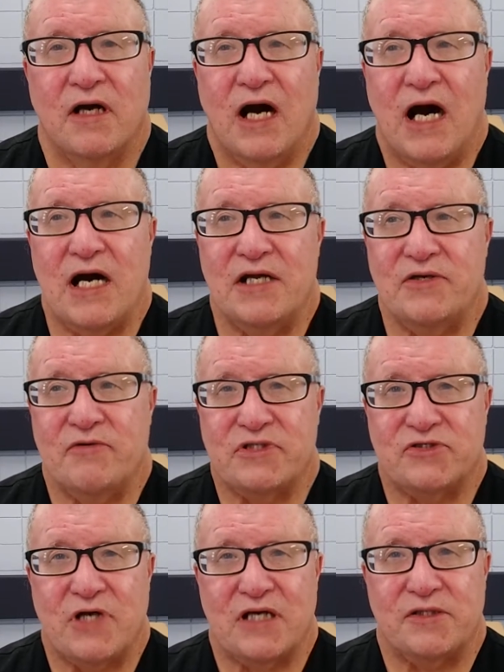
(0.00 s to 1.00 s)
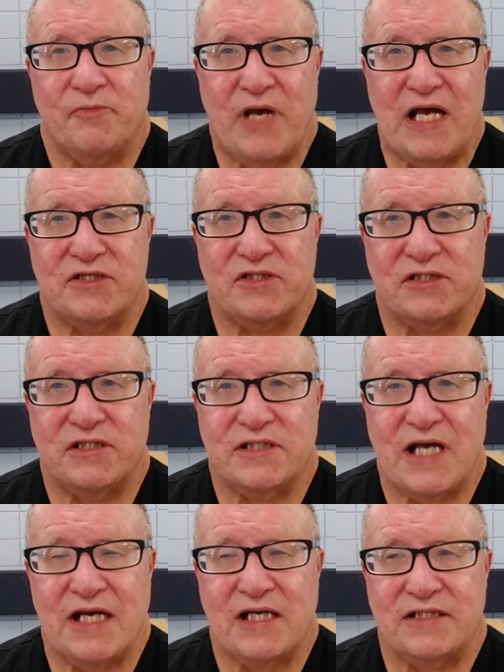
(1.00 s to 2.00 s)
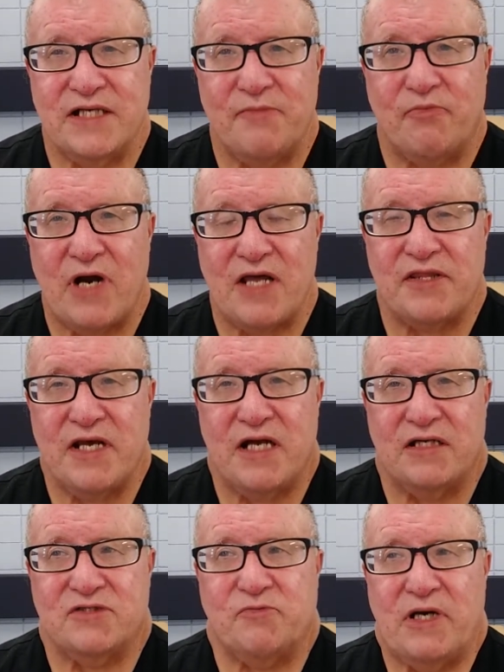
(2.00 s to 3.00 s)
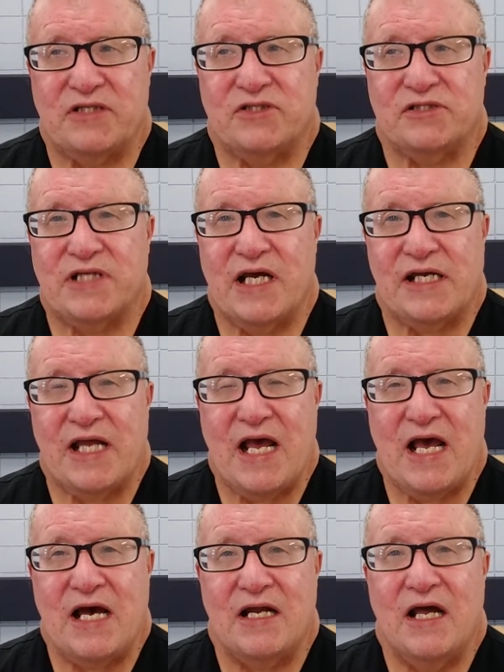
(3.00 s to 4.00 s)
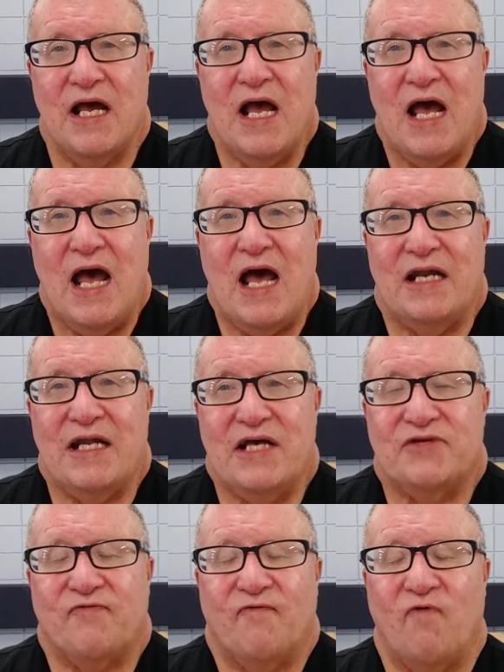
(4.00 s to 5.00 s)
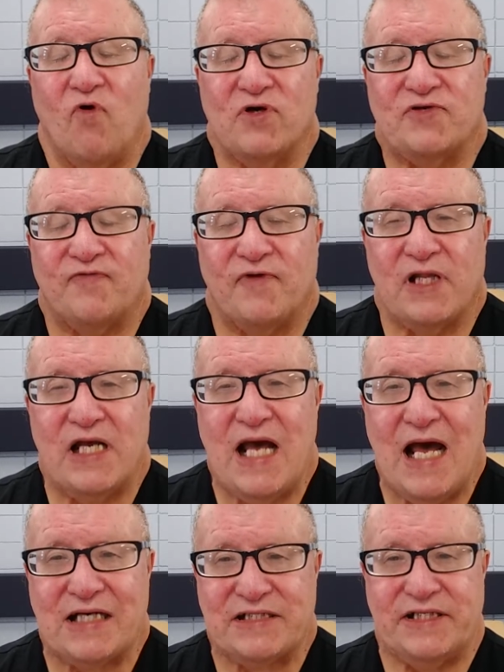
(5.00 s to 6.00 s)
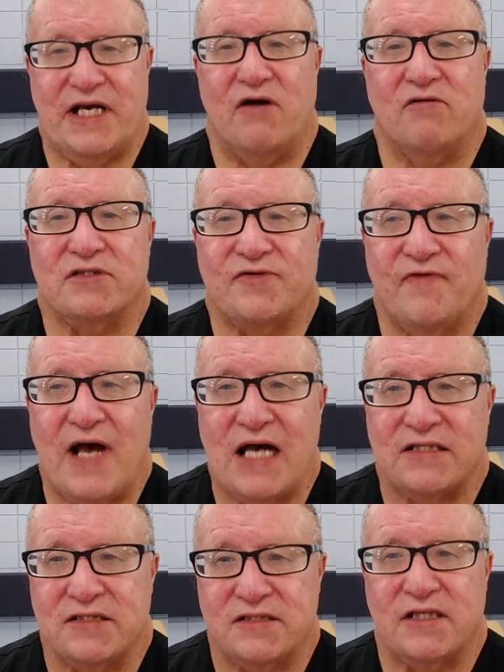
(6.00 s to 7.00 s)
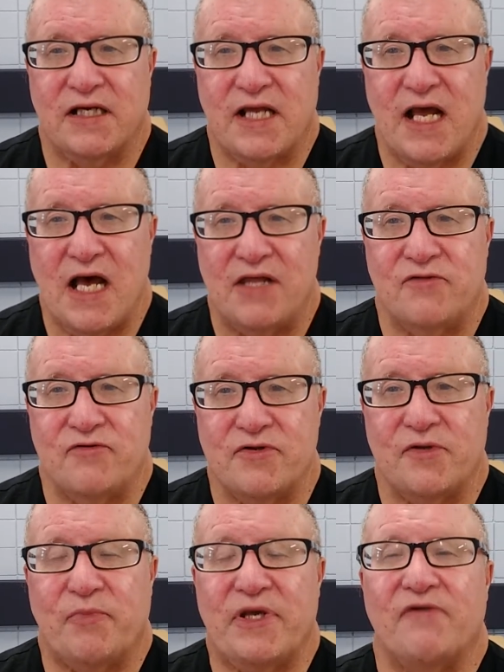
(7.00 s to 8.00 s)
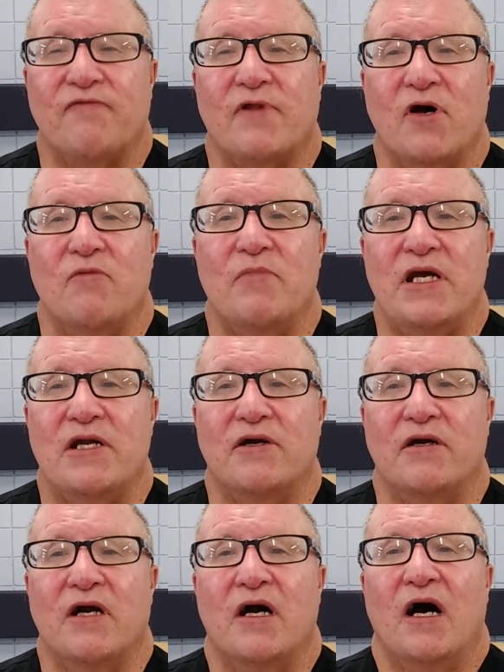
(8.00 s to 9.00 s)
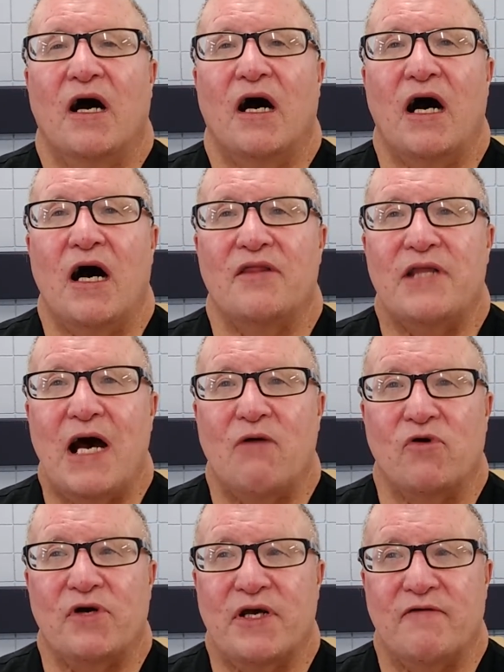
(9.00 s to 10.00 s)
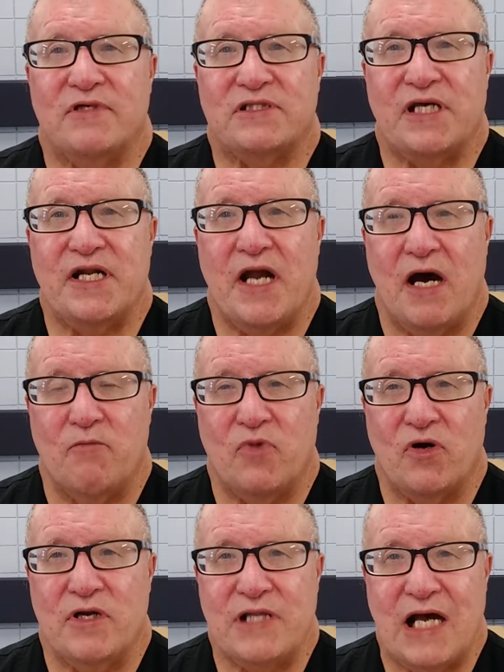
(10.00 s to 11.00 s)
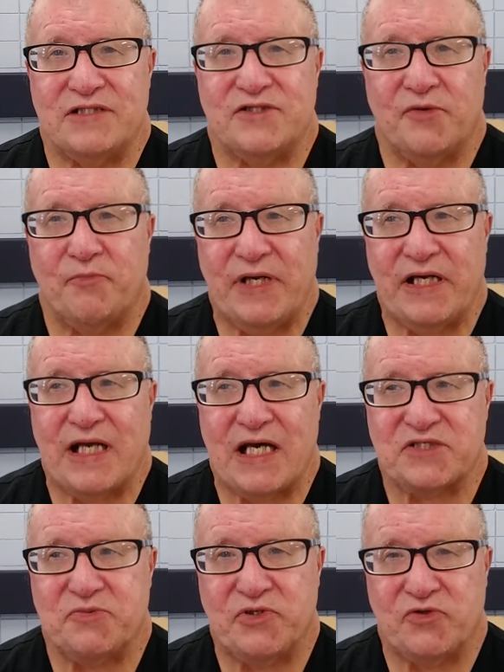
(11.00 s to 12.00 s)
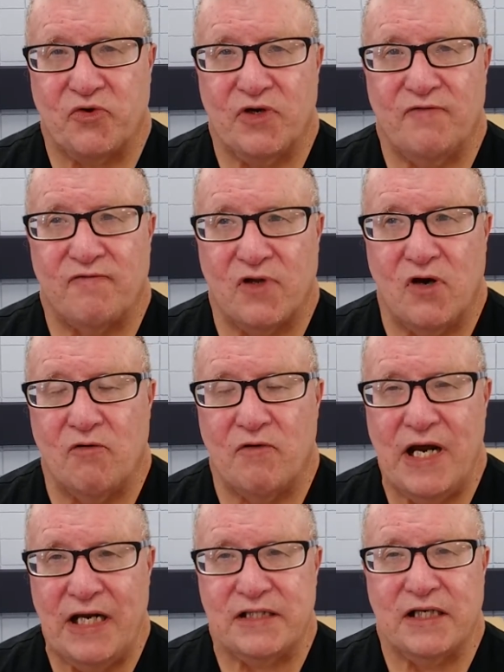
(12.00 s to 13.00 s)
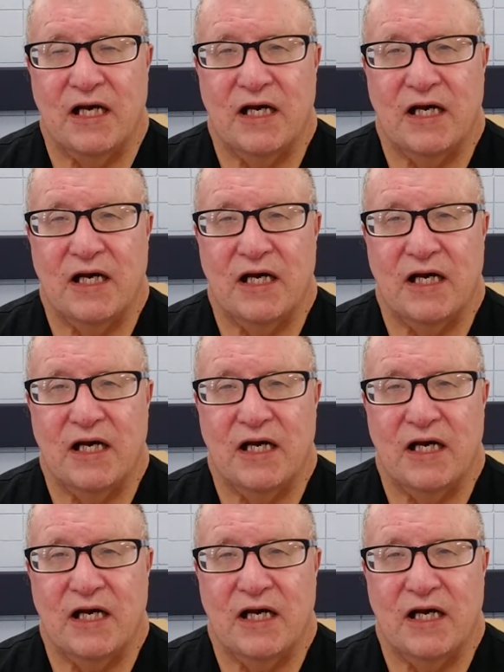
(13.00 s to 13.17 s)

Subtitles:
You instruct the patient to take a deep breath in as much as they can, and they forcefully exhale as fast as they can through the peak flow meter. That will give us a number, and that's their peak expiratory flow rate.